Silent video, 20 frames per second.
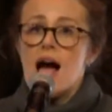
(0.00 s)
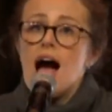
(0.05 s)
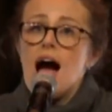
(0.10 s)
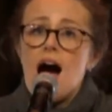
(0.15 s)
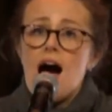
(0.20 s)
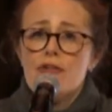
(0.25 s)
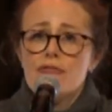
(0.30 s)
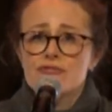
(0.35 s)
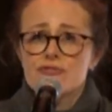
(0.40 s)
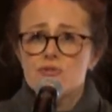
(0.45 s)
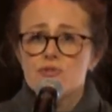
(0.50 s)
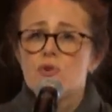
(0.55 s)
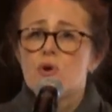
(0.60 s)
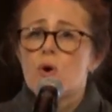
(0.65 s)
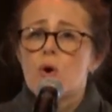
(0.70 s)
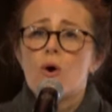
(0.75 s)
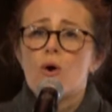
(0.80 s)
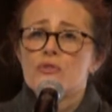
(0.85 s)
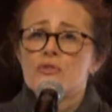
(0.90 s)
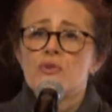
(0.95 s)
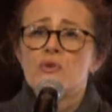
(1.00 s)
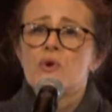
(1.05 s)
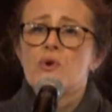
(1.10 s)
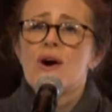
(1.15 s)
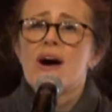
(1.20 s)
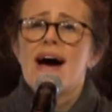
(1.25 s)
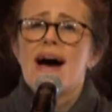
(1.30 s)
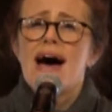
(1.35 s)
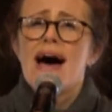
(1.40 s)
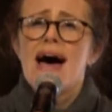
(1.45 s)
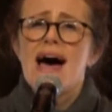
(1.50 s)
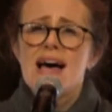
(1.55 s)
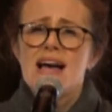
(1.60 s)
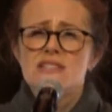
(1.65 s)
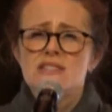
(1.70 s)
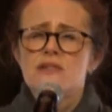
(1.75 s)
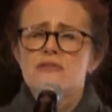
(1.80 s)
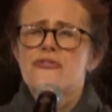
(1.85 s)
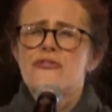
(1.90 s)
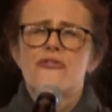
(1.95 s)
I've known you as
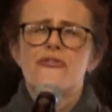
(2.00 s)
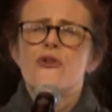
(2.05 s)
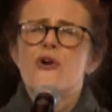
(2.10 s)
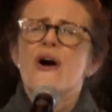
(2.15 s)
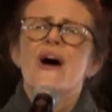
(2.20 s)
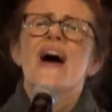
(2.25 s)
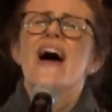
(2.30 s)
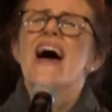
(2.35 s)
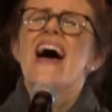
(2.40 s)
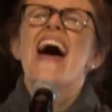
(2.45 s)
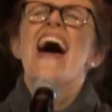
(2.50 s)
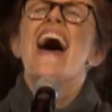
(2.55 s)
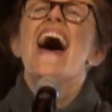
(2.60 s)
a friend.